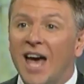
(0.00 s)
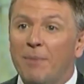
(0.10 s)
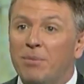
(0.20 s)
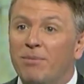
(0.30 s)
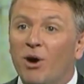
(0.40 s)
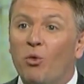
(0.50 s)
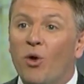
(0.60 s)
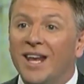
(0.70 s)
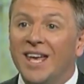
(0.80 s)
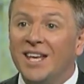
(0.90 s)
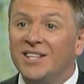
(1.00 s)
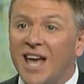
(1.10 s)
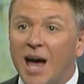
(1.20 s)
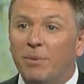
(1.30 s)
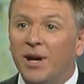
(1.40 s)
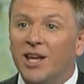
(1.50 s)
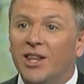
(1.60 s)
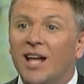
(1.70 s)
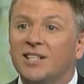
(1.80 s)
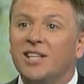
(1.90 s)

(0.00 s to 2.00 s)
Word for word: to happen, but what is happening, and right.